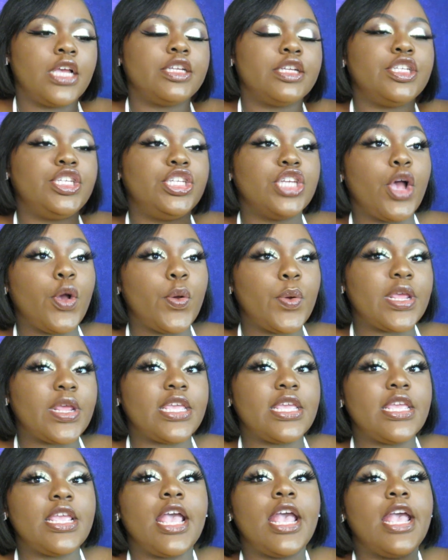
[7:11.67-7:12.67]

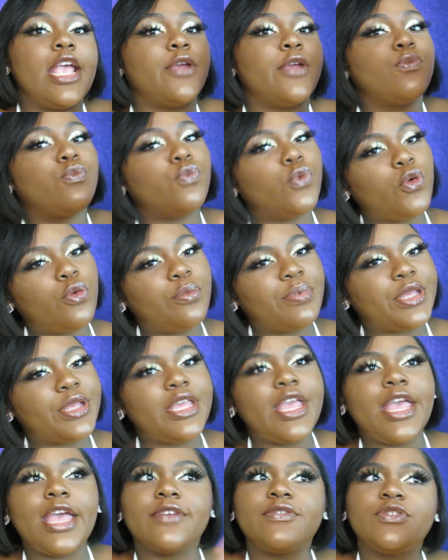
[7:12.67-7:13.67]
Jody and Ruby
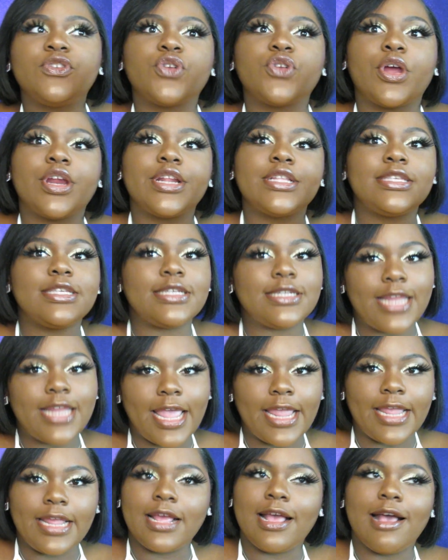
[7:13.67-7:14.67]
have started to
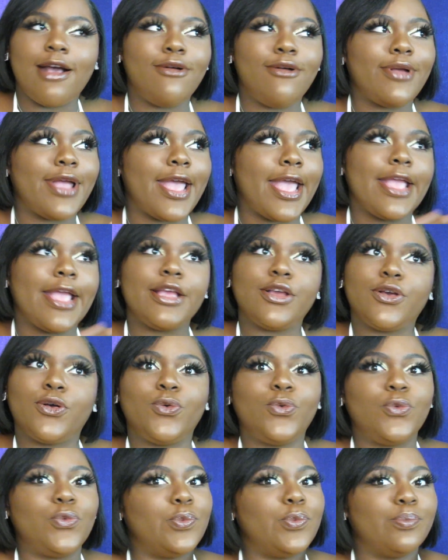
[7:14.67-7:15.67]
date. Okay,
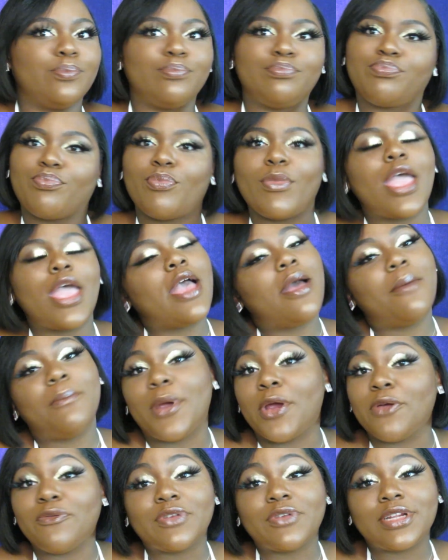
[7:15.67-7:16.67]
cool,
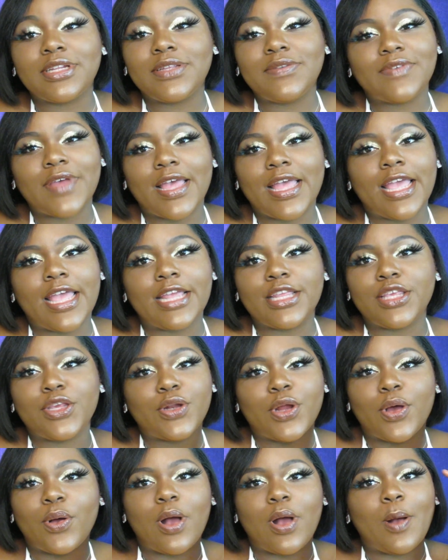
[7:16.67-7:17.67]
perfectly fine, you
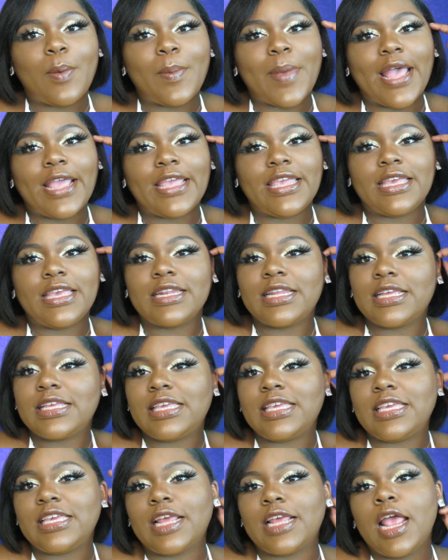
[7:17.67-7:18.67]
know, on my end.
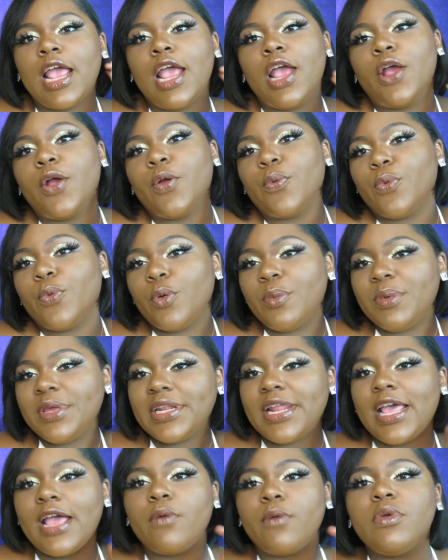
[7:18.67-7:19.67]
Again, Ruby
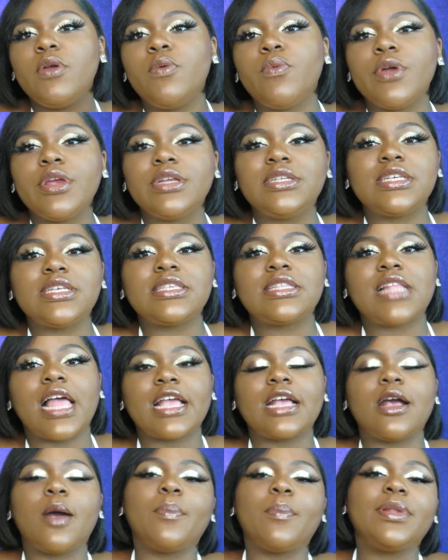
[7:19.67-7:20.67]
and I, we weren't just
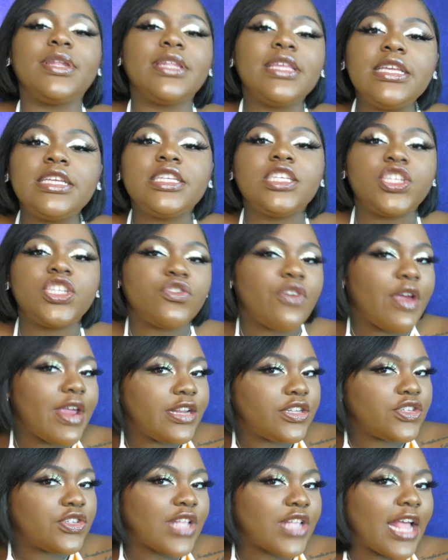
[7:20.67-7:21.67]
like complete
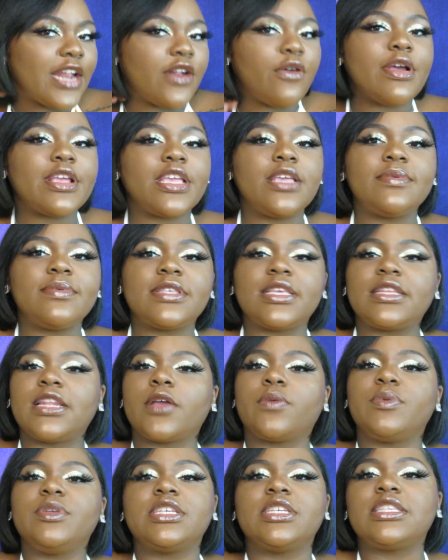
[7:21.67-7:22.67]
strangers. I know I keep saying
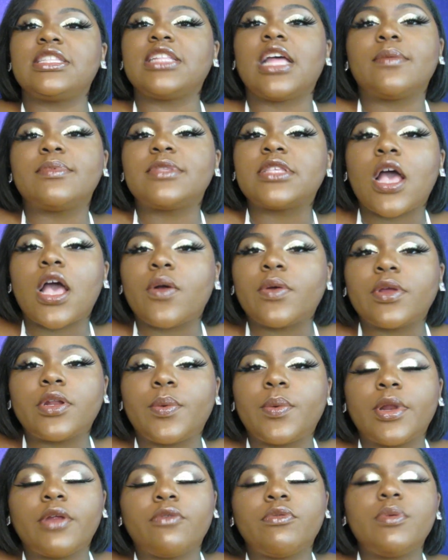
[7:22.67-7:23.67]
like we just stopped talking
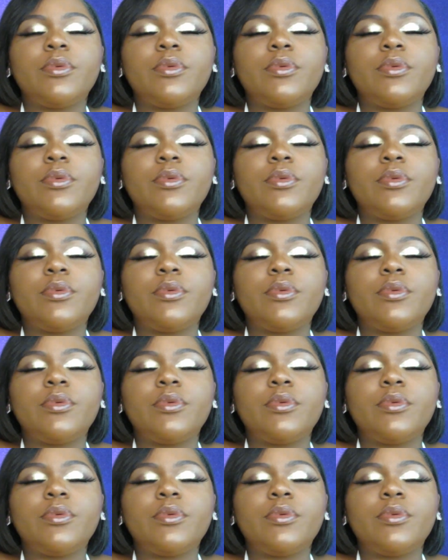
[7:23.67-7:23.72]
or whatever.